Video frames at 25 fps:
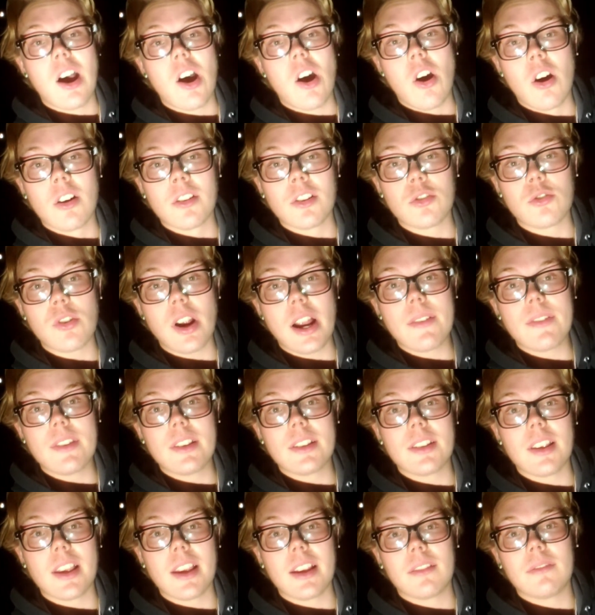I want to drive
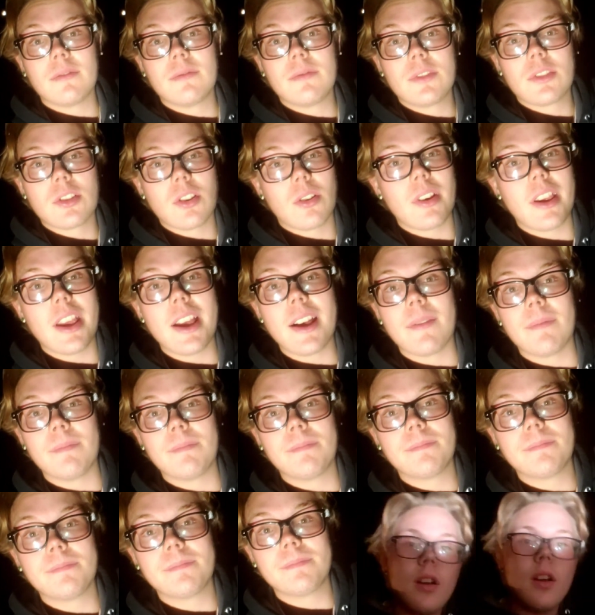this thing, so yeah.
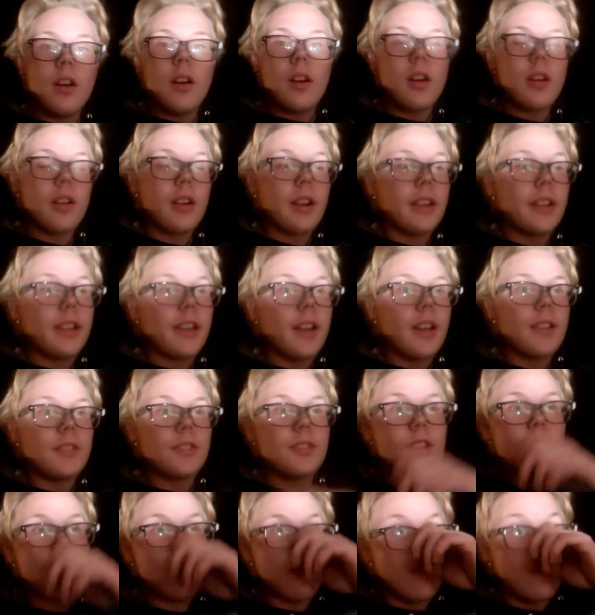Alrighty guys,
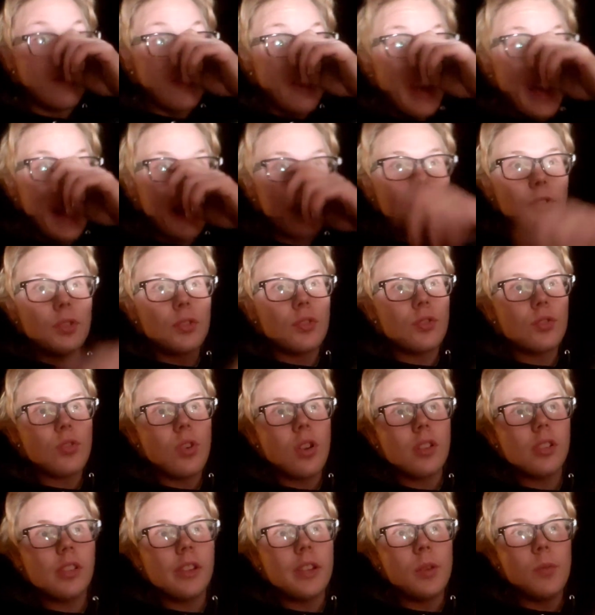so after
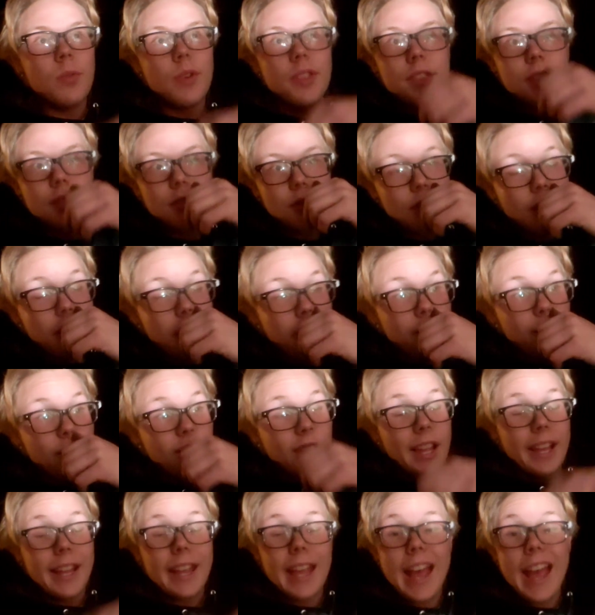struggling with this shit
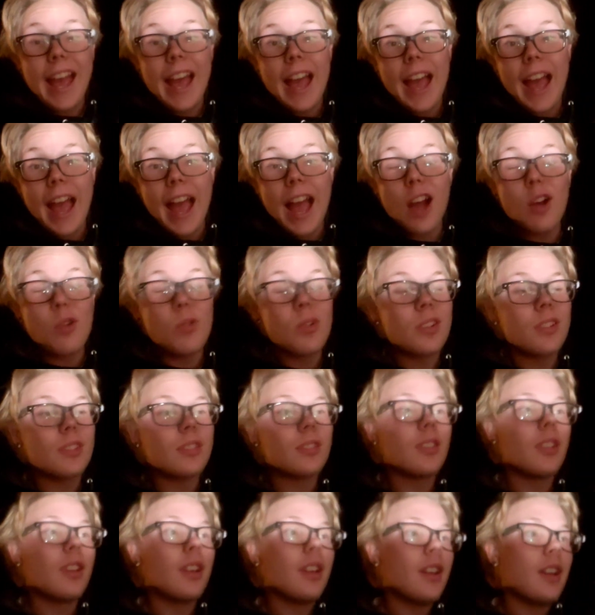for like
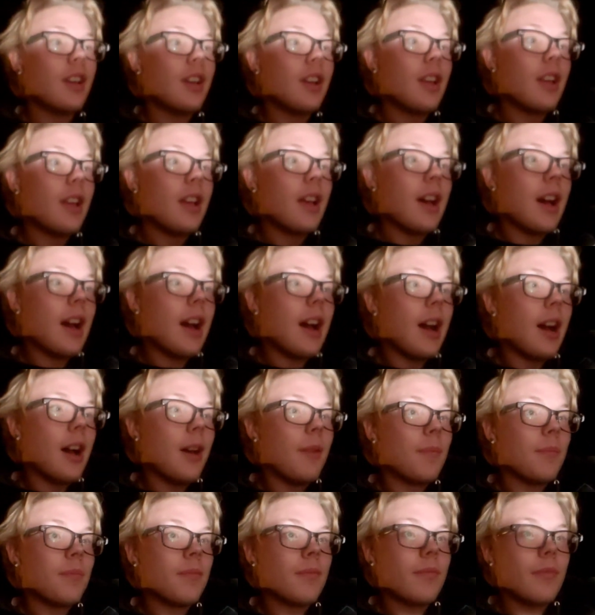hours,
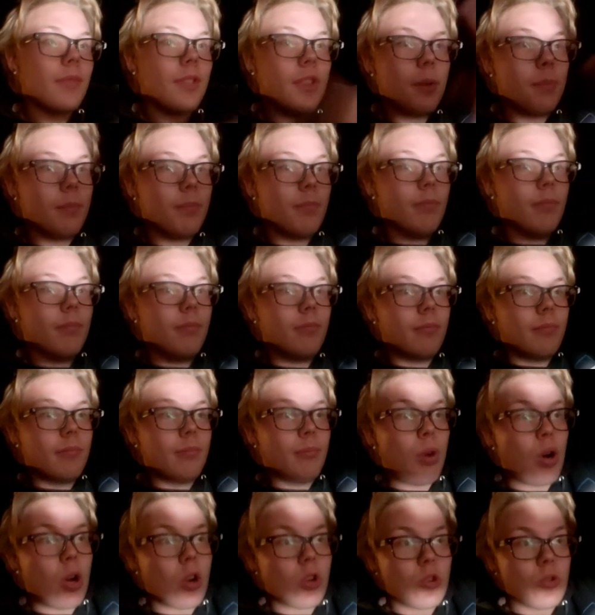the
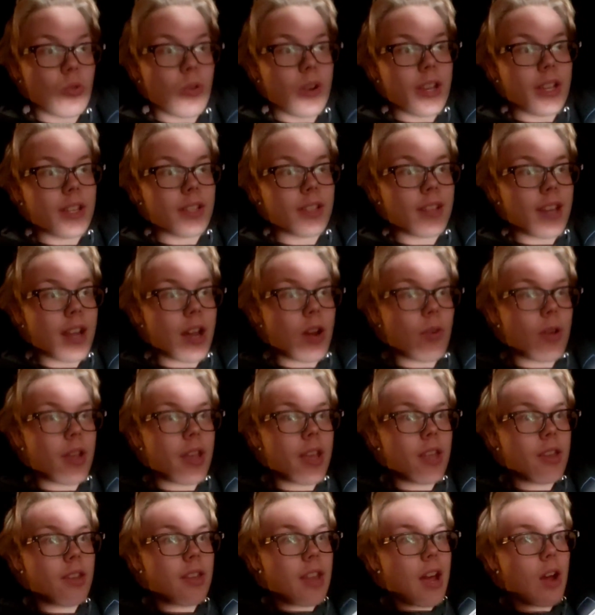ball joint is now
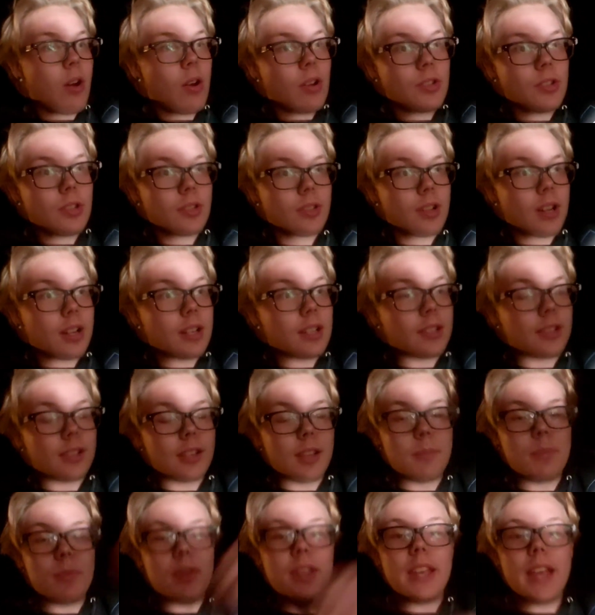in. Now I just got to
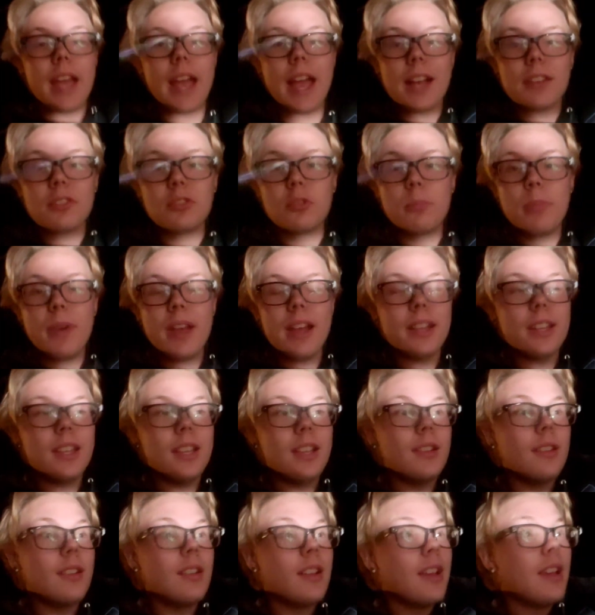slip the axle back
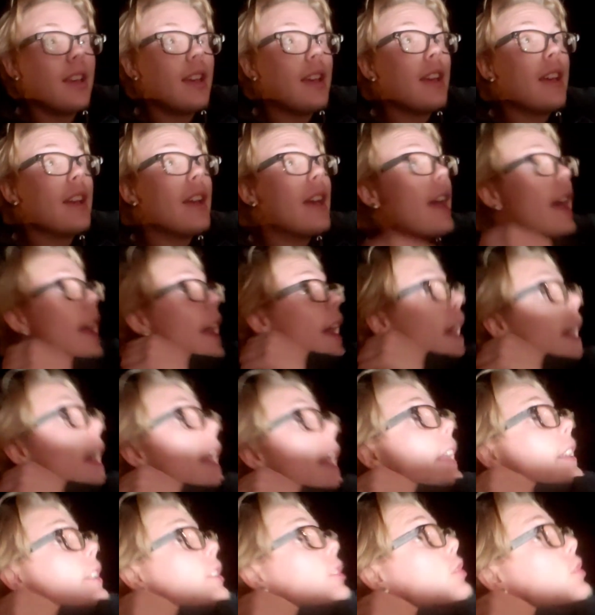in
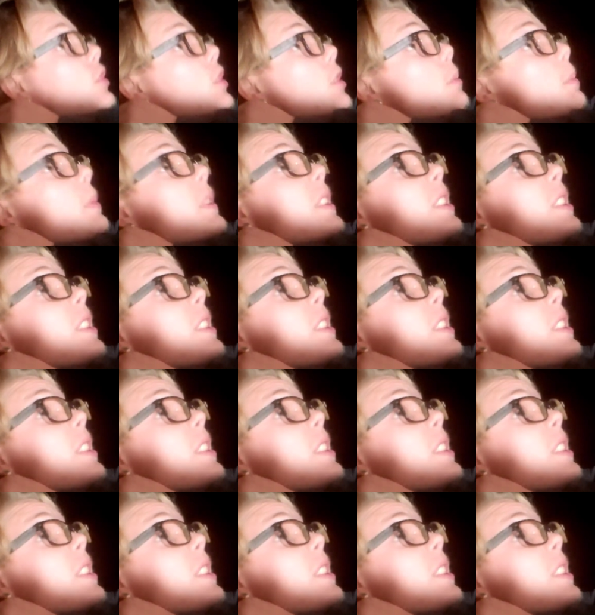and it should